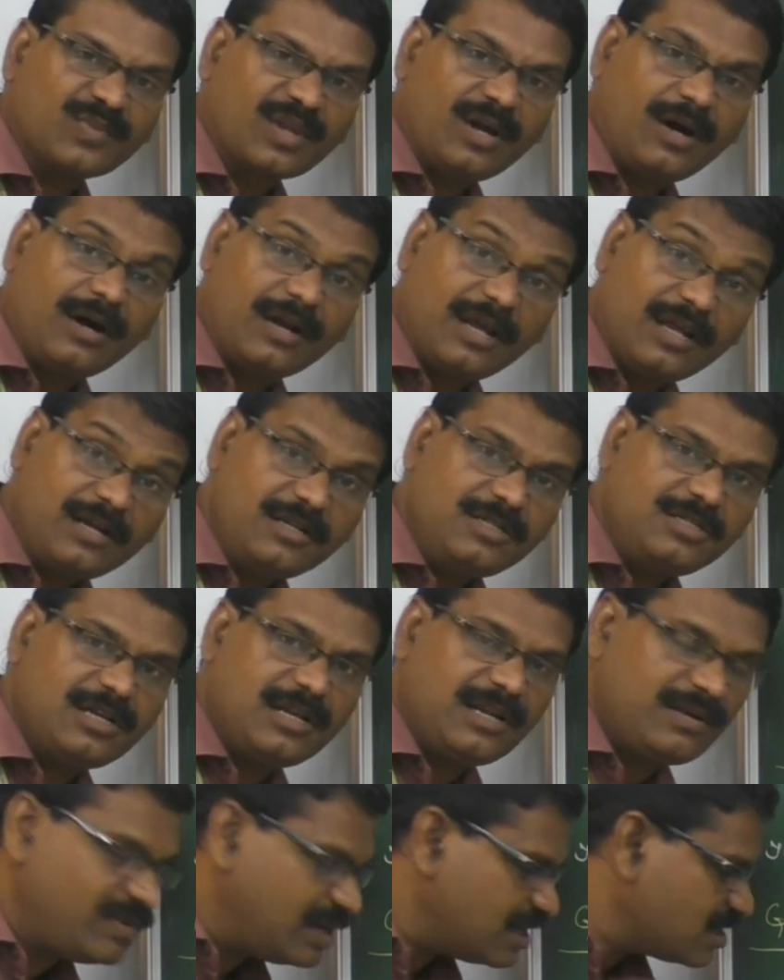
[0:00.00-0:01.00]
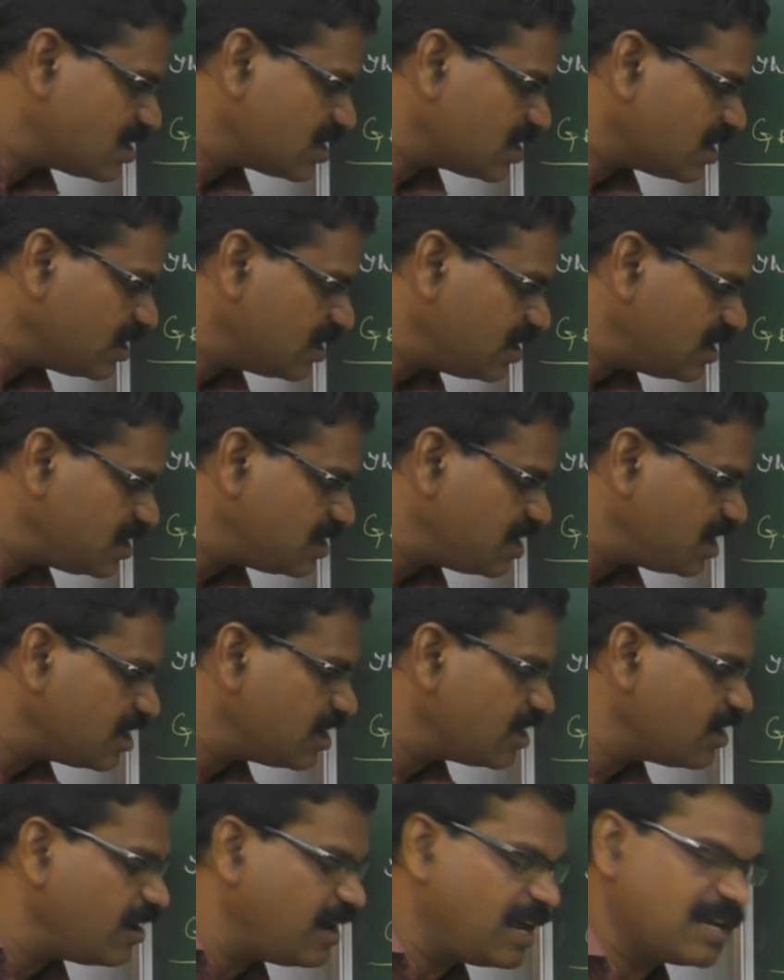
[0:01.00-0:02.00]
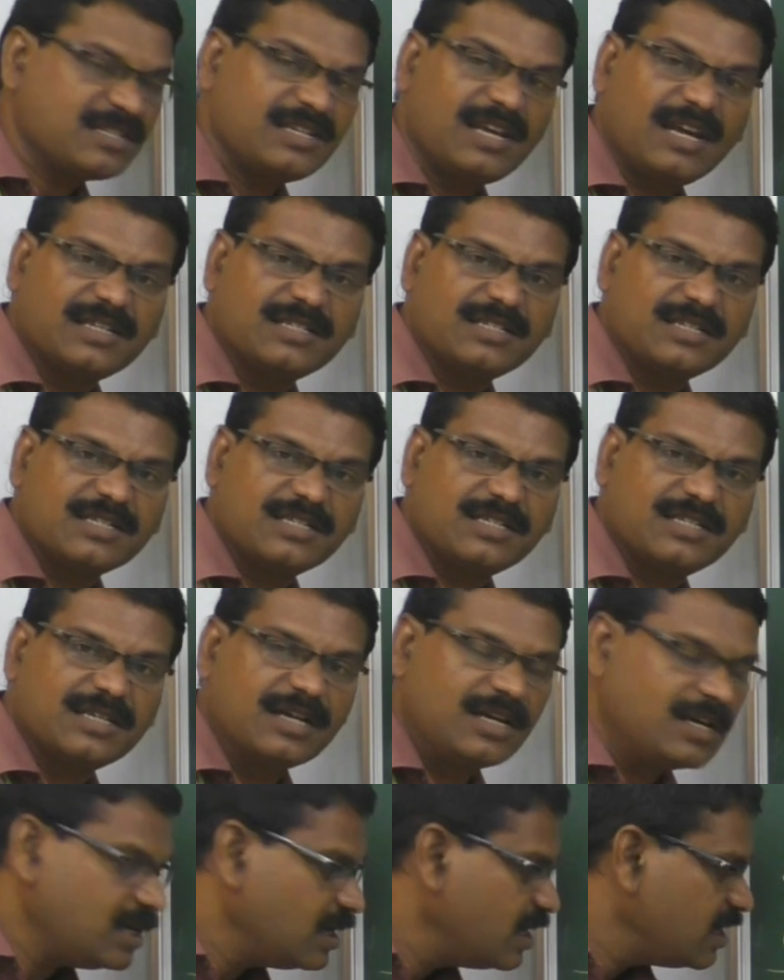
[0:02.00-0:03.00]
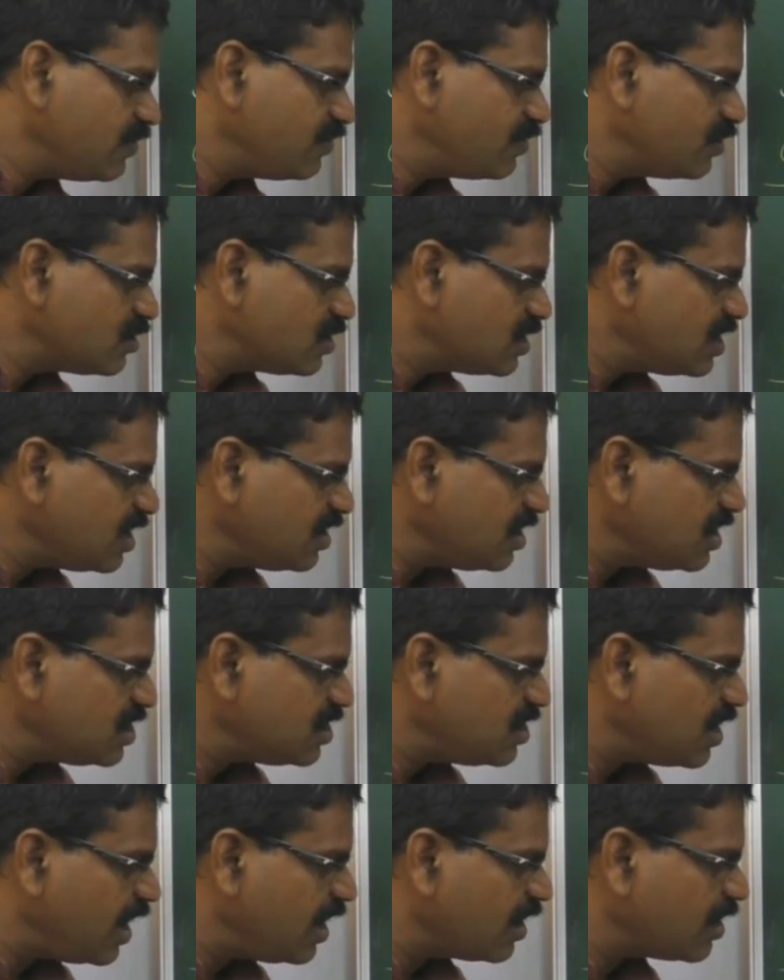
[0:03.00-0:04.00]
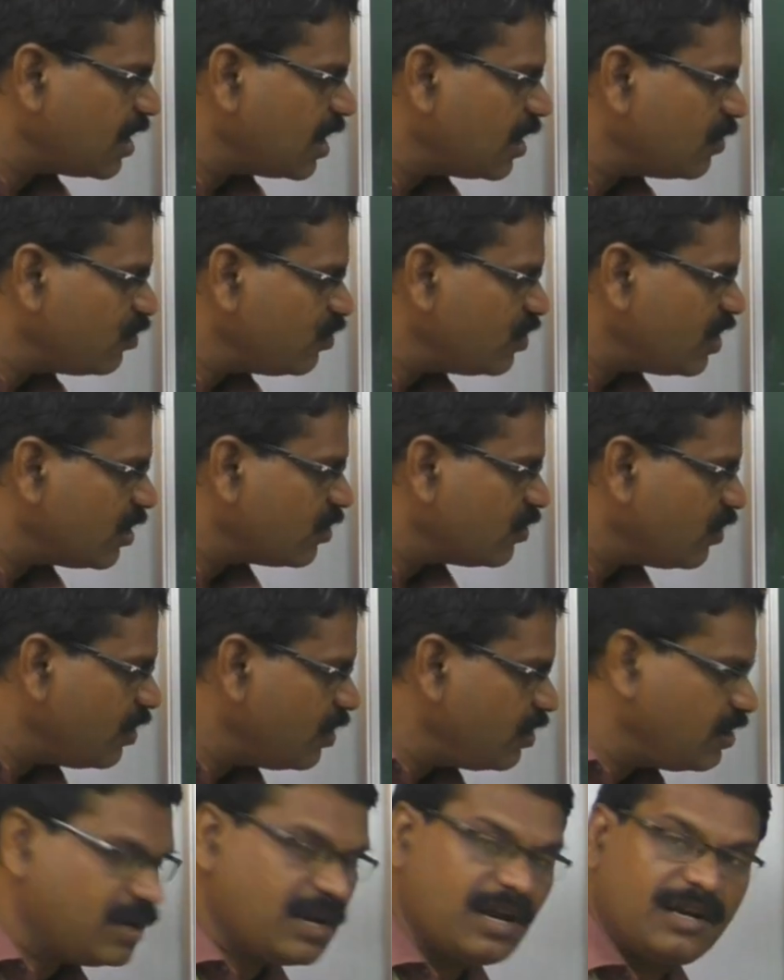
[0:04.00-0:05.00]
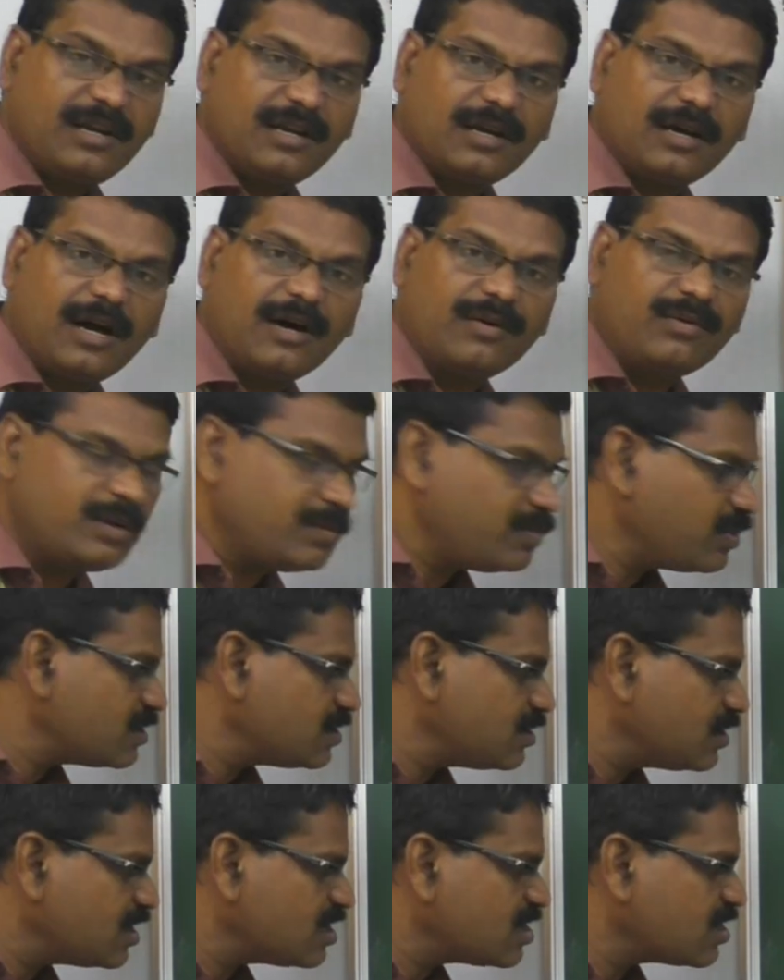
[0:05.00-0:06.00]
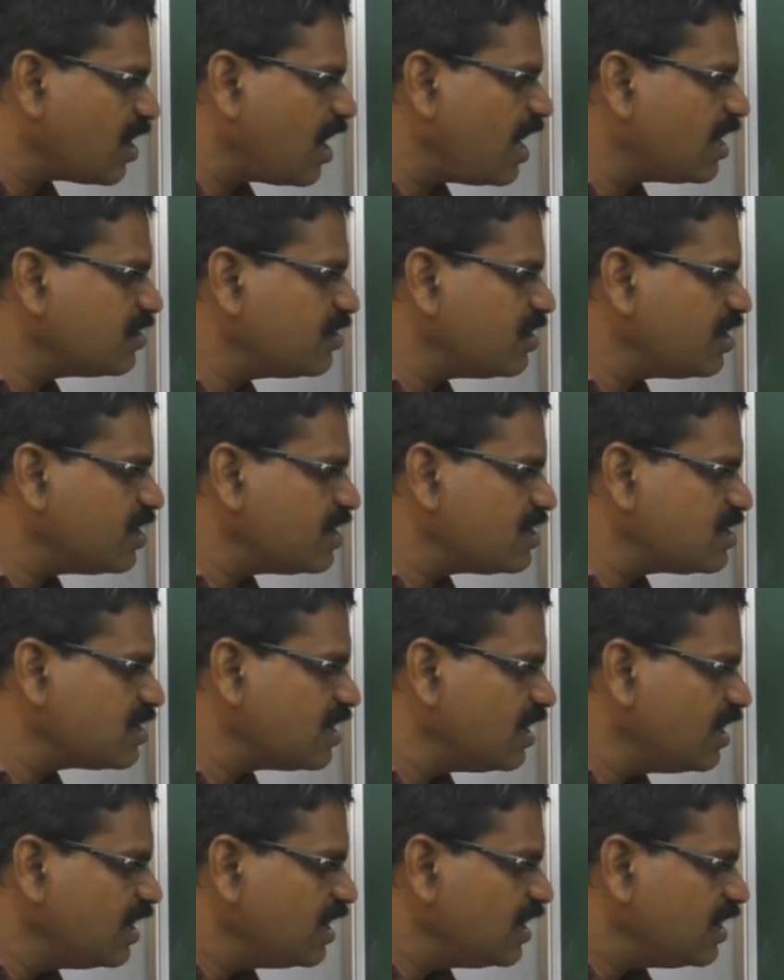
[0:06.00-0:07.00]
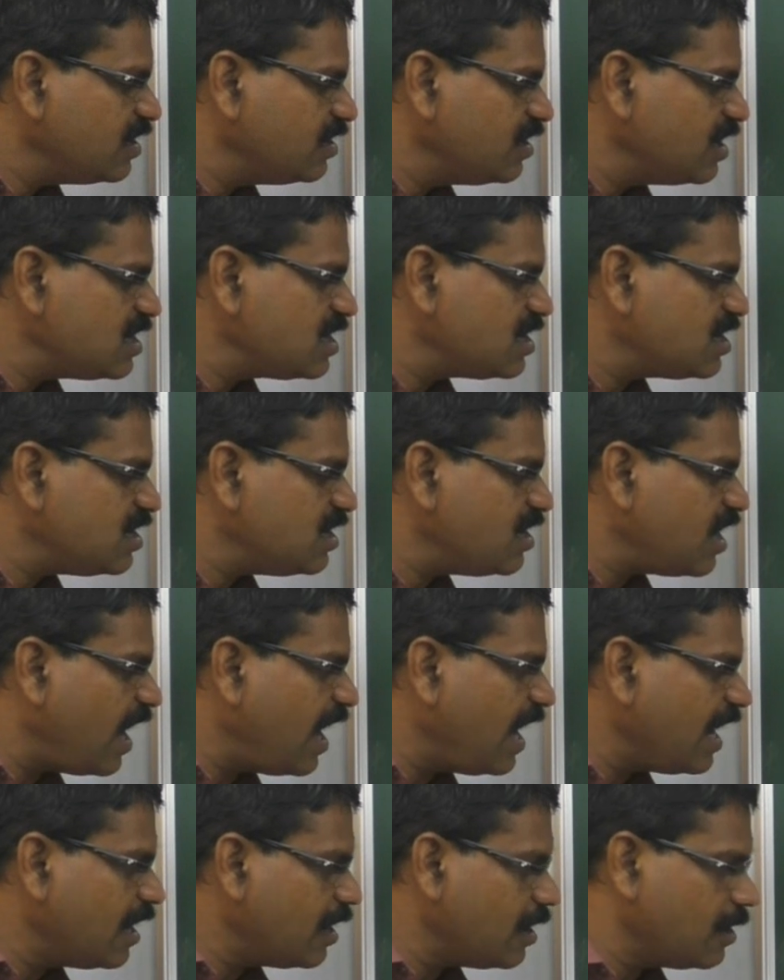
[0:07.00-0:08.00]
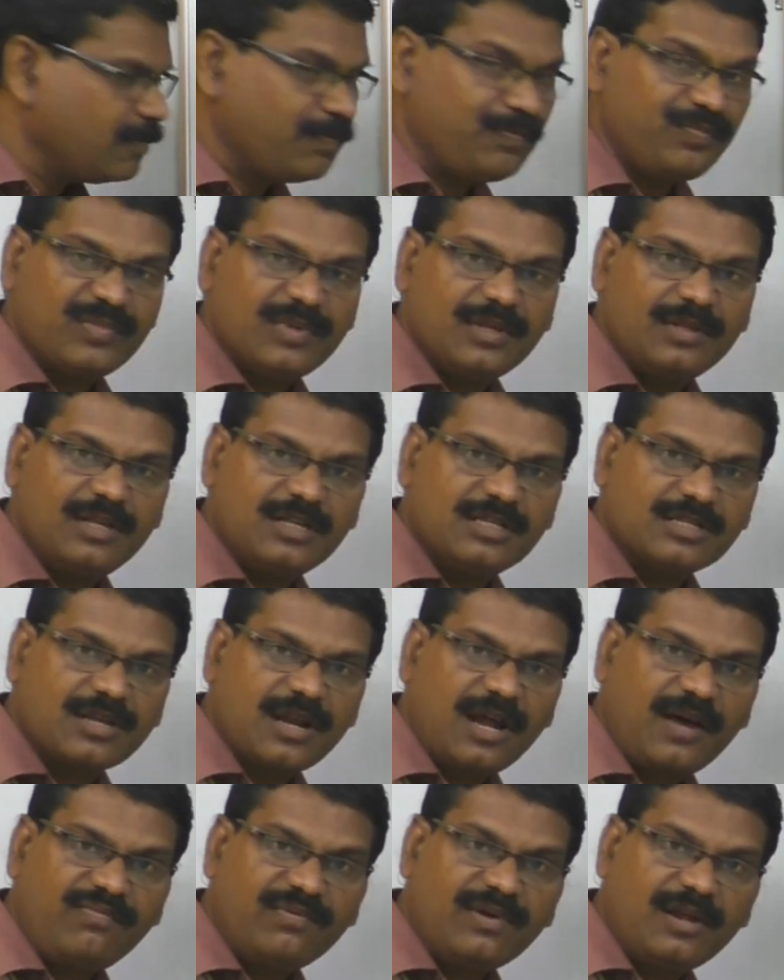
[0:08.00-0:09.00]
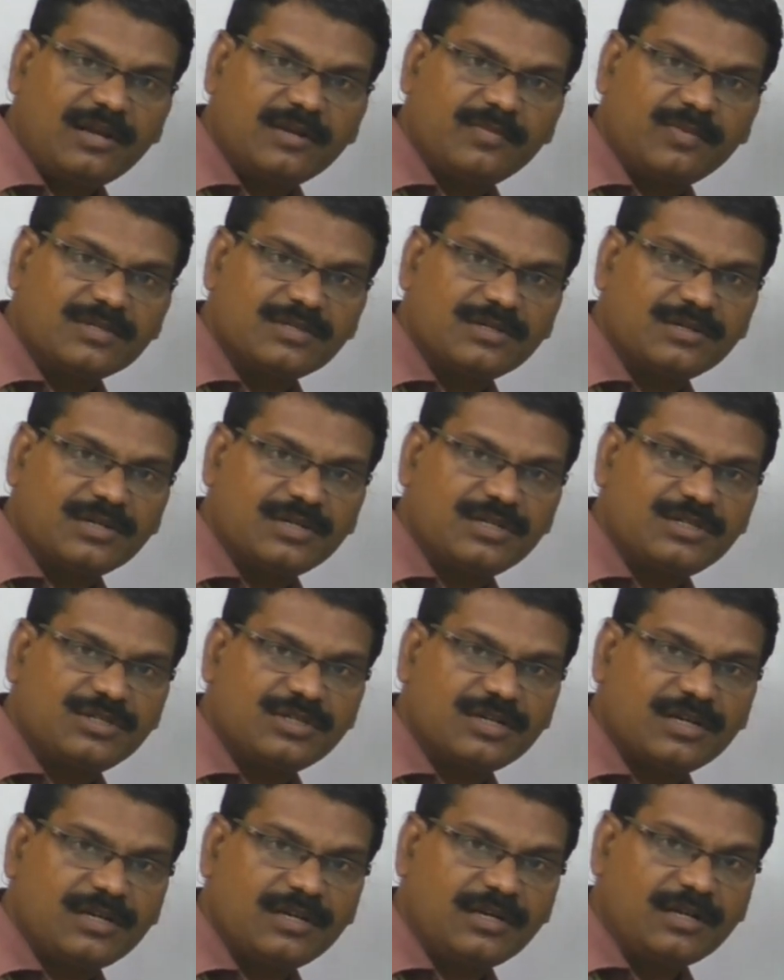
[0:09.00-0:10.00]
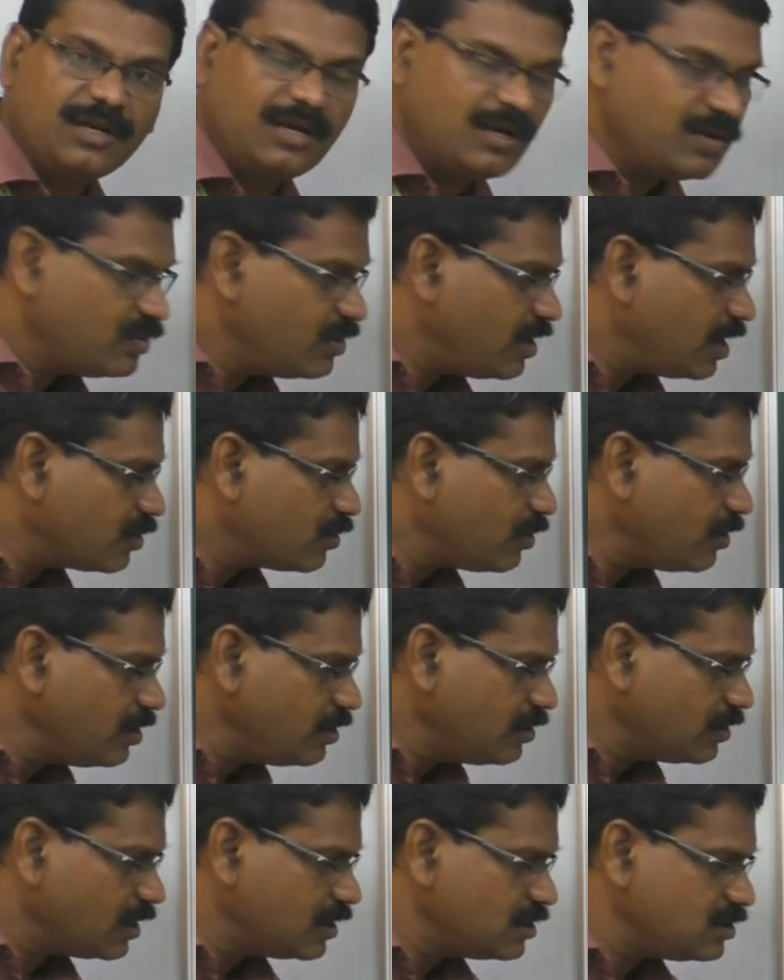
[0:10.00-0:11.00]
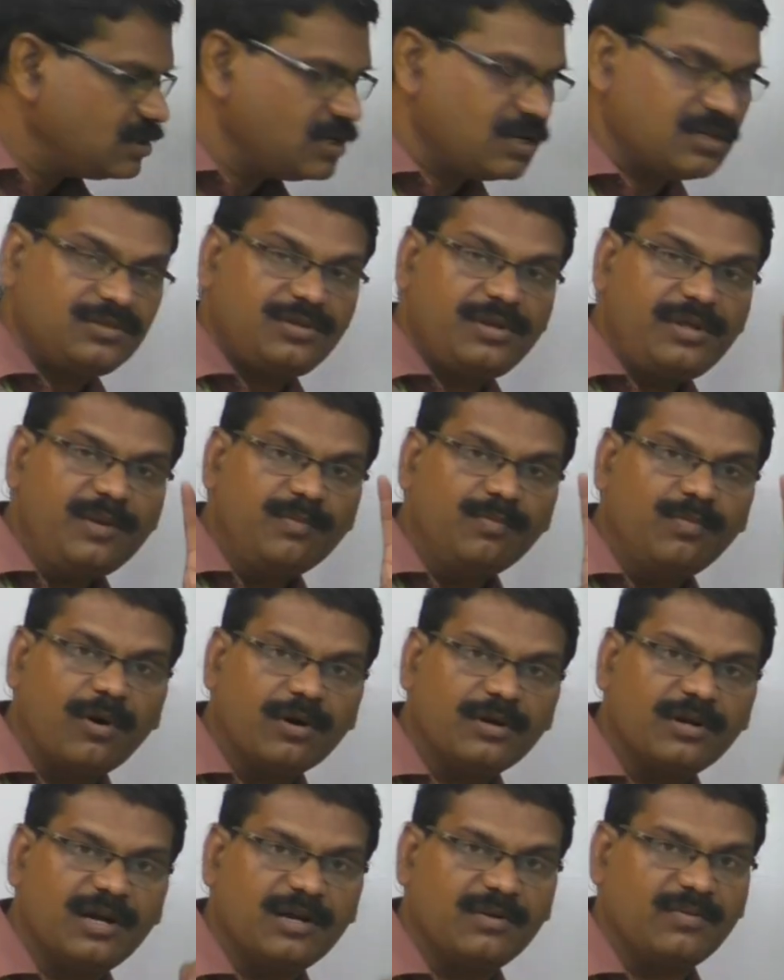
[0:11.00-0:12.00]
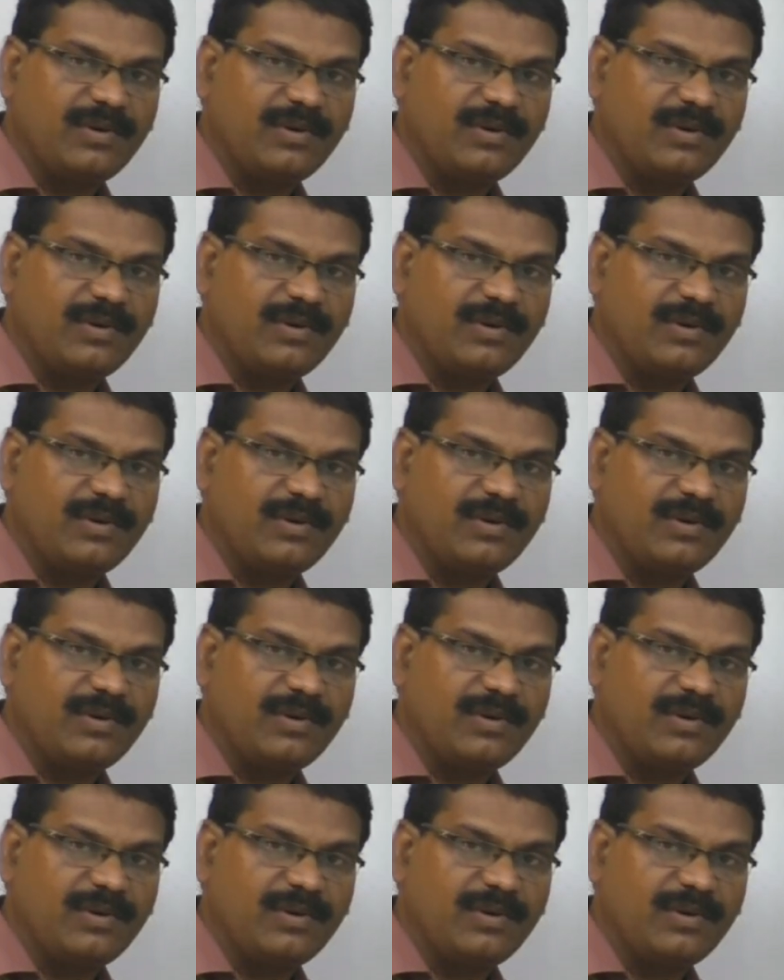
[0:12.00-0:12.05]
or energy levels is taking on x-axis. If you see this diagram, we are going to get a curve representation like this. In this diagram, in this graphical representation, we are going to consider three important